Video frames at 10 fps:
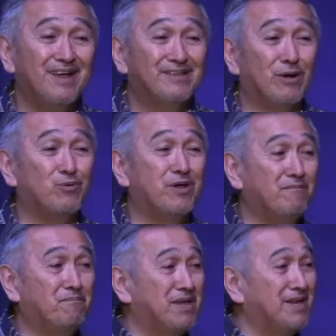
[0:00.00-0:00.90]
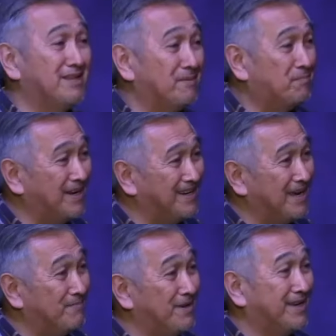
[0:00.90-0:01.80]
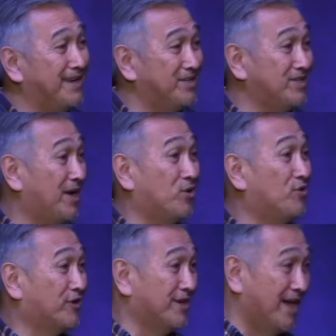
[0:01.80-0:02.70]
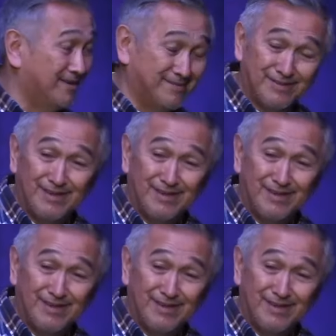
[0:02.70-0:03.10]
that we have been in the pandemic, and it's not over yet.